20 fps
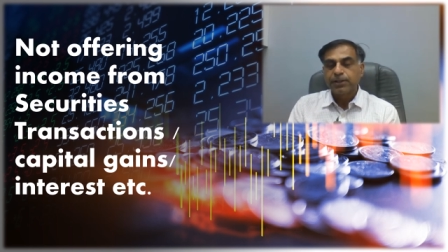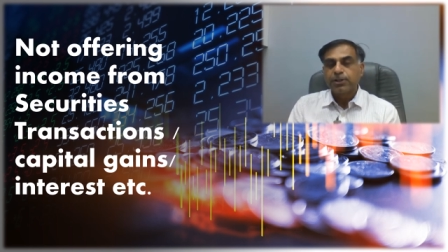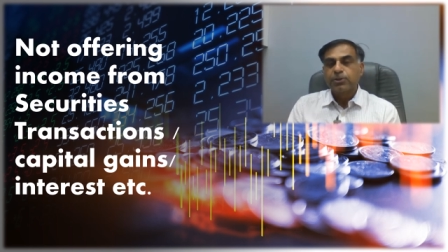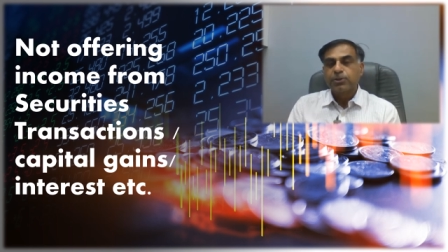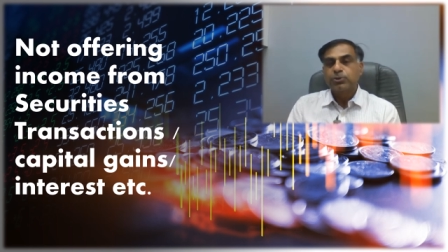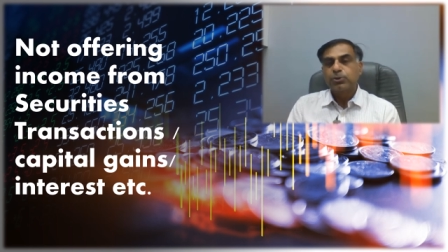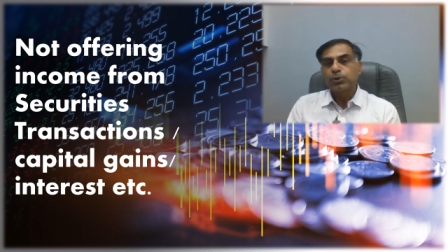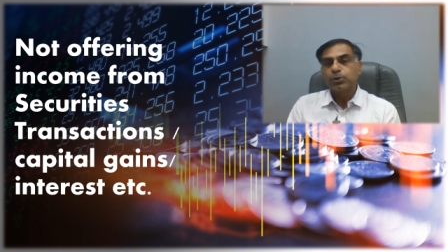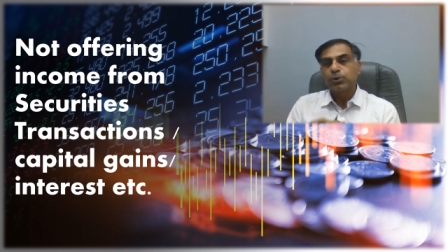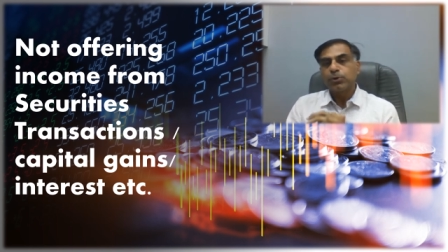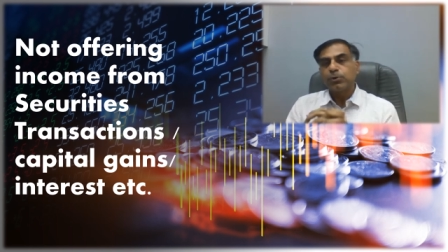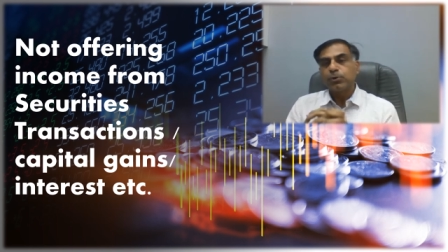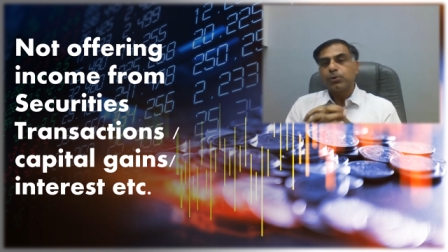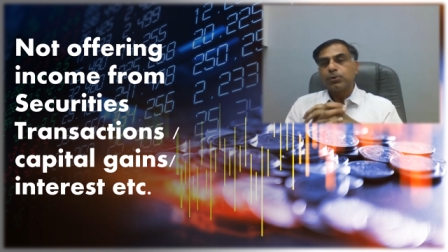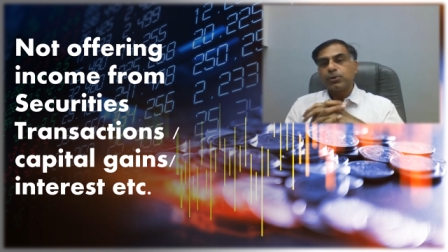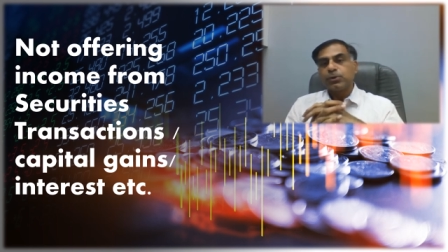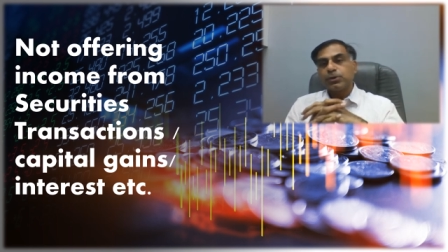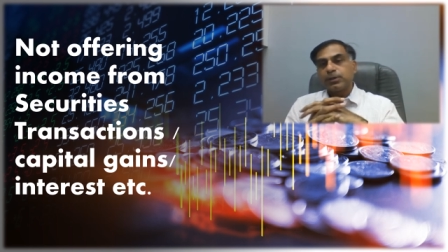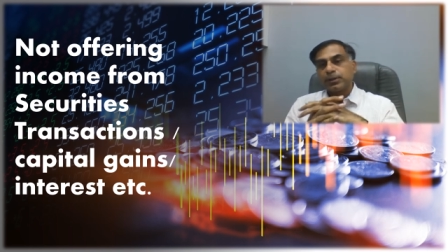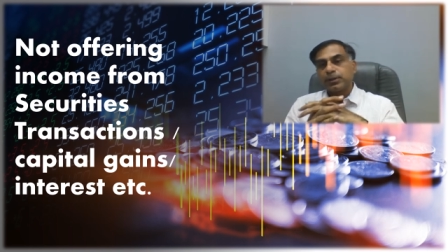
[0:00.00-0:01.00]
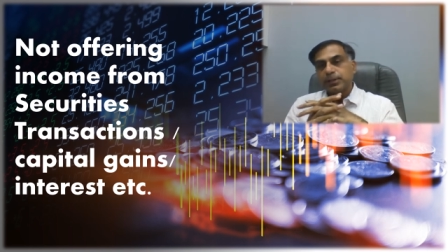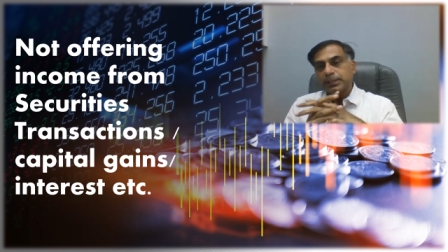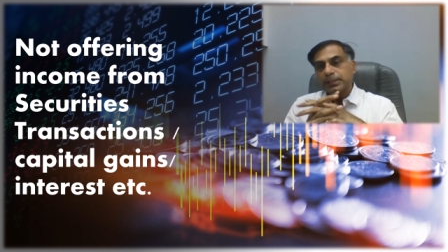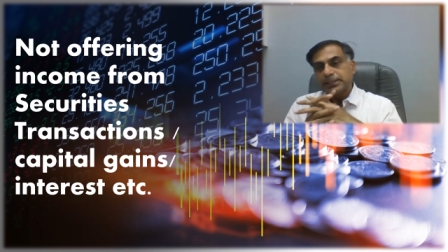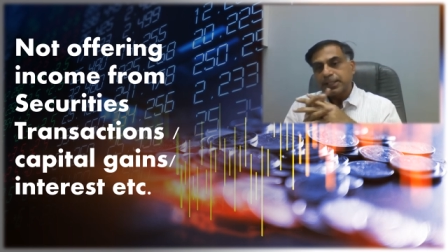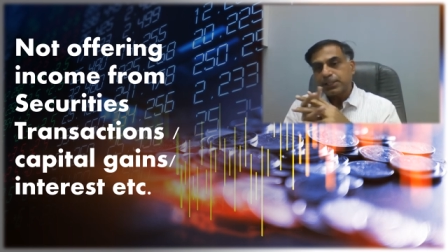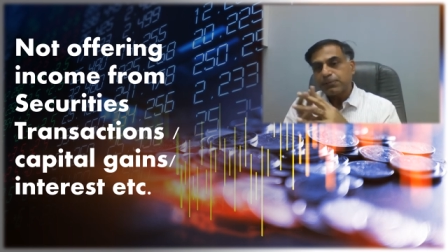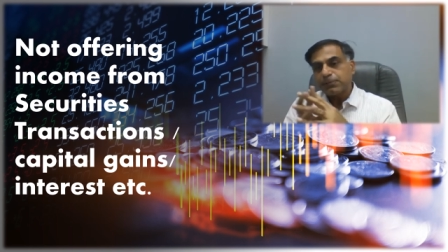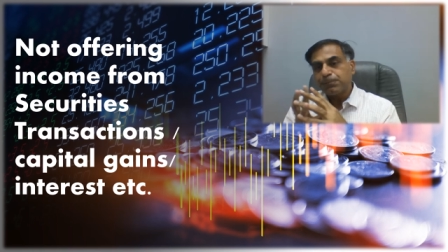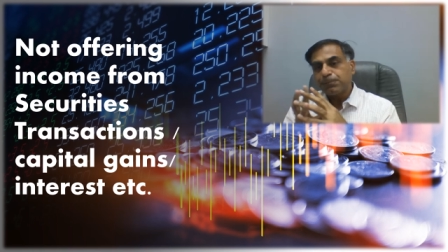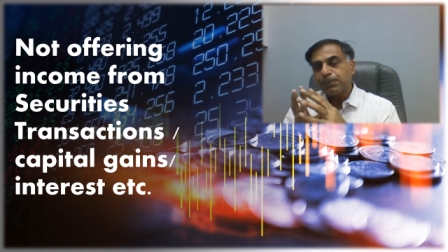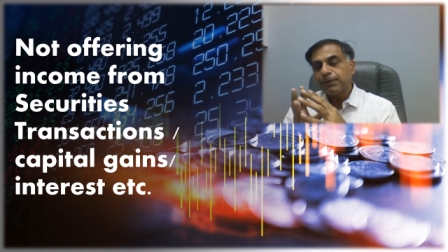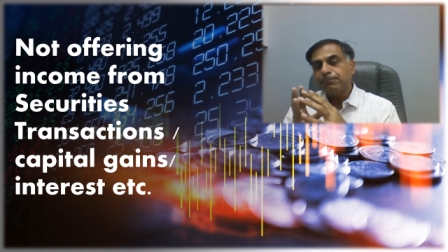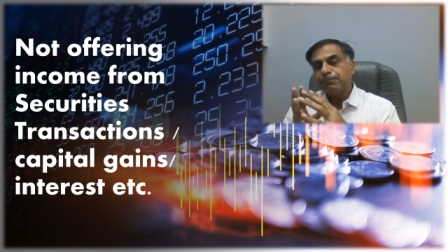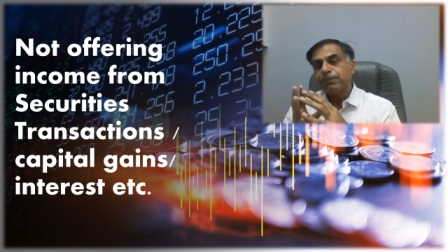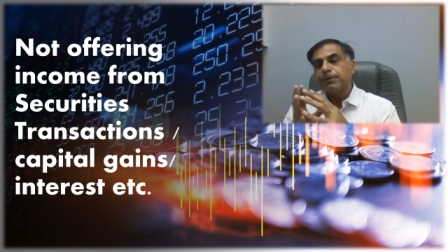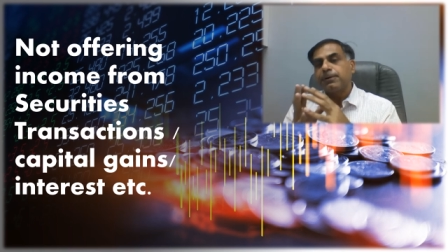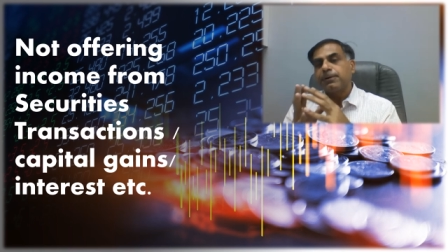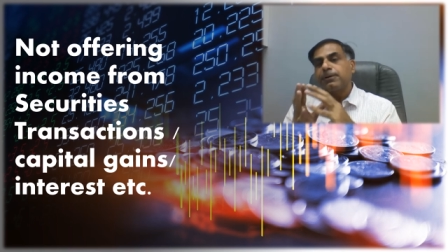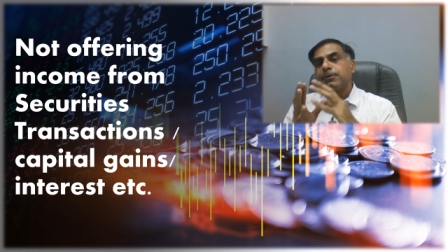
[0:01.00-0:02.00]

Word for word: So such people